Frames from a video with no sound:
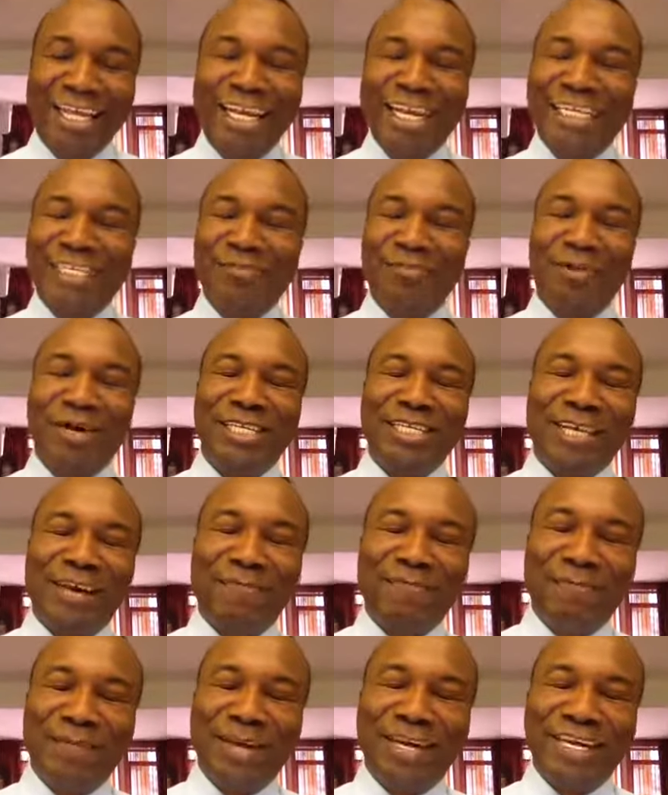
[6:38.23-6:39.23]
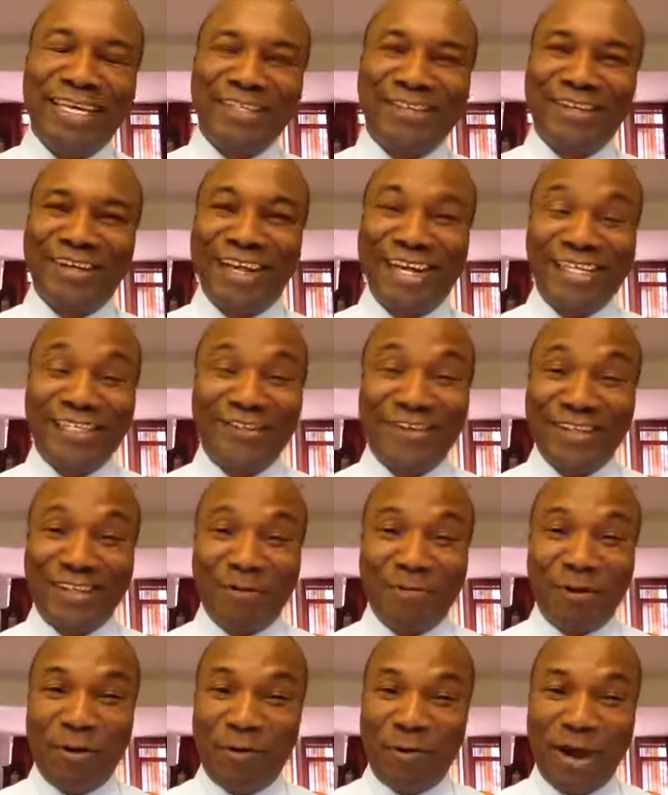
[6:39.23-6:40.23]
this point I'm making today is not
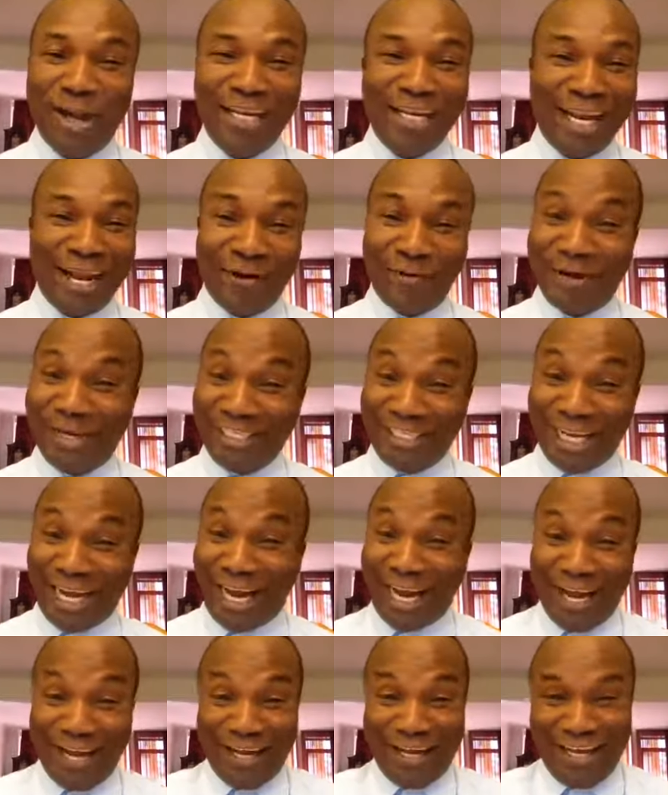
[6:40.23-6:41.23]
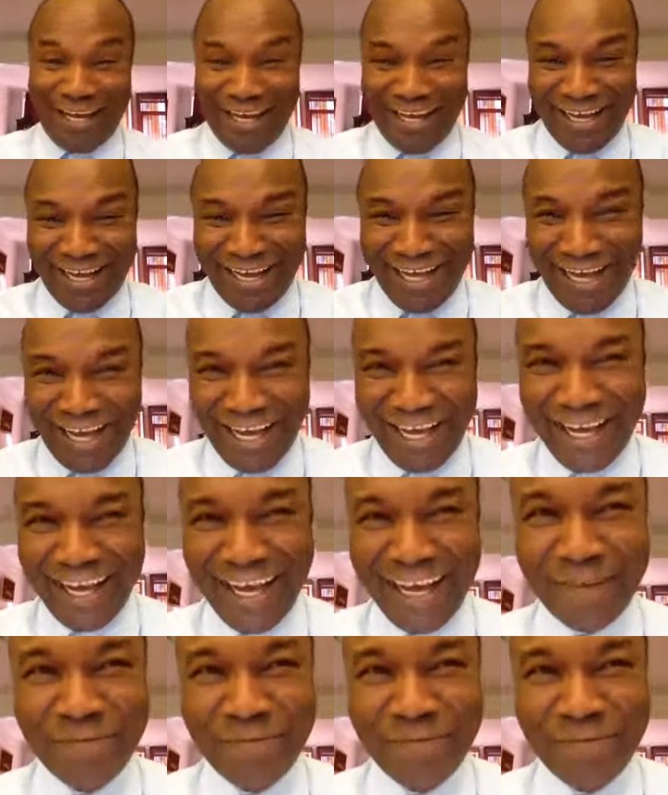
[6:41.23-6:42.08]
about winding away time.